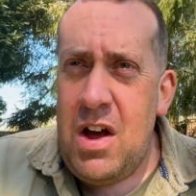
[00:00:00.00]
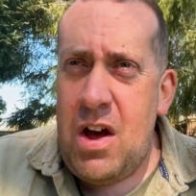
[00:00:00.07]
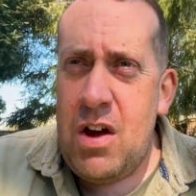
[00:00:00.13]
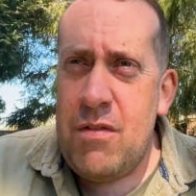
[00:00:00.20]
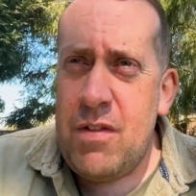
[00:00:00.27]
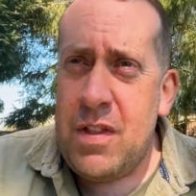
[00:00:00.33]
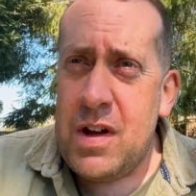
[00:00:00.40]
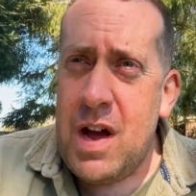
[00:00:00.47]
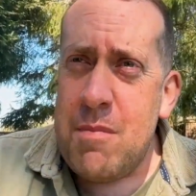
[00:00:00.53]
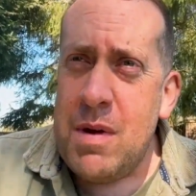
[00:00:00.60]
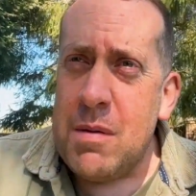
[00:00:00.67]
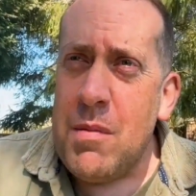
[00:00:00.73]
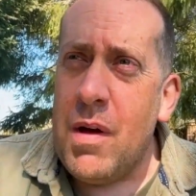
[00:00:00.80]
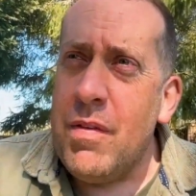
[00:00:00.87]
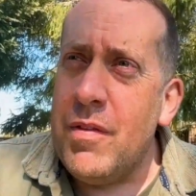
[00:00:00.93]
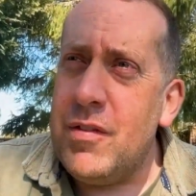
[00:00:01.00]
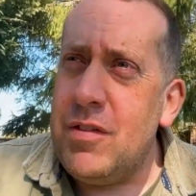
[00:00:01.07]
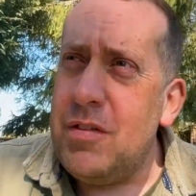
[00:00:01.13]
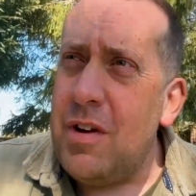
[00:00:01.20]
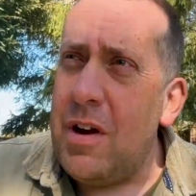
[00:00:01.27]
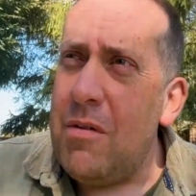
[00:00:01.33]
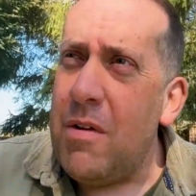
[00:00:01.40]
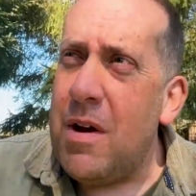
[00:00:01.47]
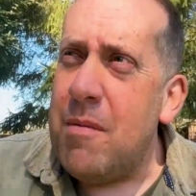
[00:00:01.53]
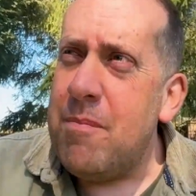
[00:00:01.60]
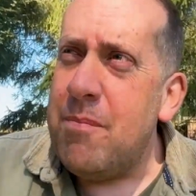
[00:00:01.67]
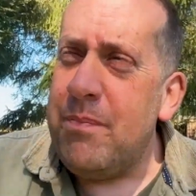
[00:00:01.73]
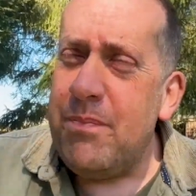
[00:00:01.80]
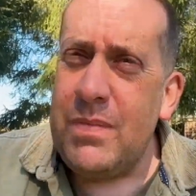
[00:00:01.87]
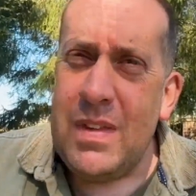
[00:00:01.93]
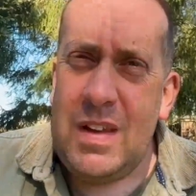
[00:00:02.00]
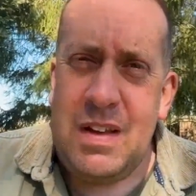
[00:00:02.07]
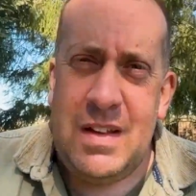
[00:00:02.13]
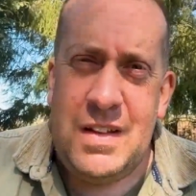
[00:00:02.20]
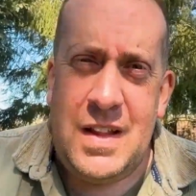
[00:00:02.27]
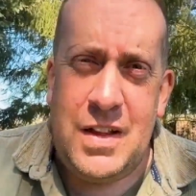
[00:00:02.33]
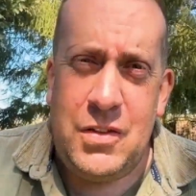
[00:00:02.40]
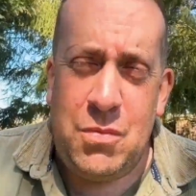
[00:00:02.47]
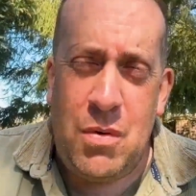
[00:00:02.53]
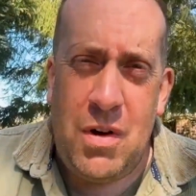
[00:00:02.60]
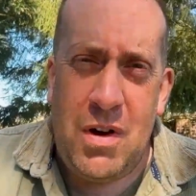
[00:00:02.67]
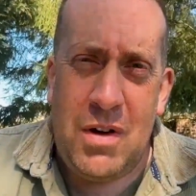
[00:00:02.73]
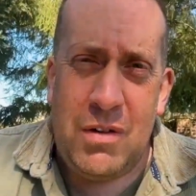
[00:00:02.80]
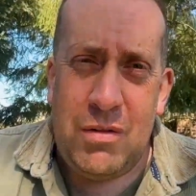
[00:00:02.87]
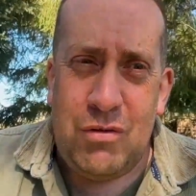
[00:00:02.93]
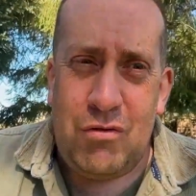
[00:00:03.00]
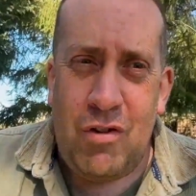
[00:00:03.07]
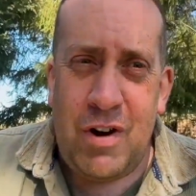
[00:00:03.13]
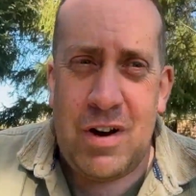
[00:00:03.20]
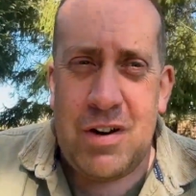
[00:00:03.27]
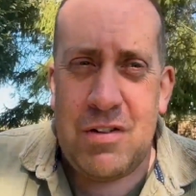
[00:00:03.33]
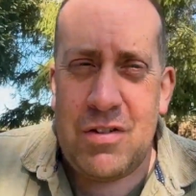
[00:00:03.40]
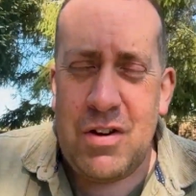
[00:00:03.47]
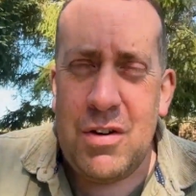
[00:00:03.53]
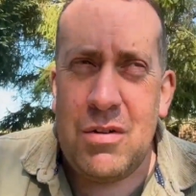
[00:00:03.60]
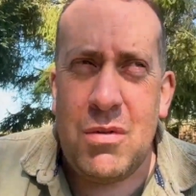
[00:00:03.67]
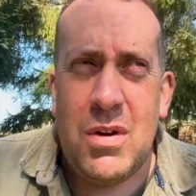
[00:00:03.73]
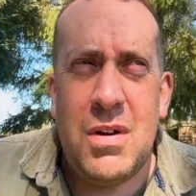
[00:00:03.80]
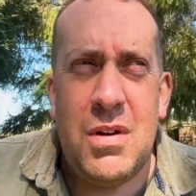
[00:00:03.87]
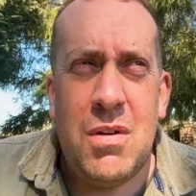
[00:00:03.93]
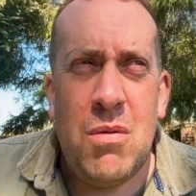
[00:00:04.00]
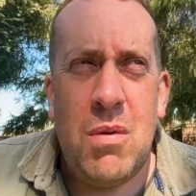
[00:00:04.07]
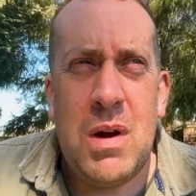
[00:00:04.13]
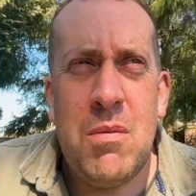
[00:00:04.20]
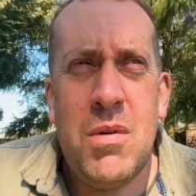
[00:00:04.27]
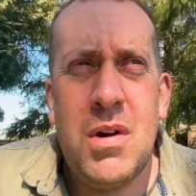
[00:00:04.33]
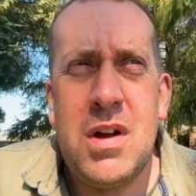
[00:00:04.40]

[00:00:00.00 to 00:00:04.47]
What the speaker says: over the coming months. So that's what I'll try and do. We were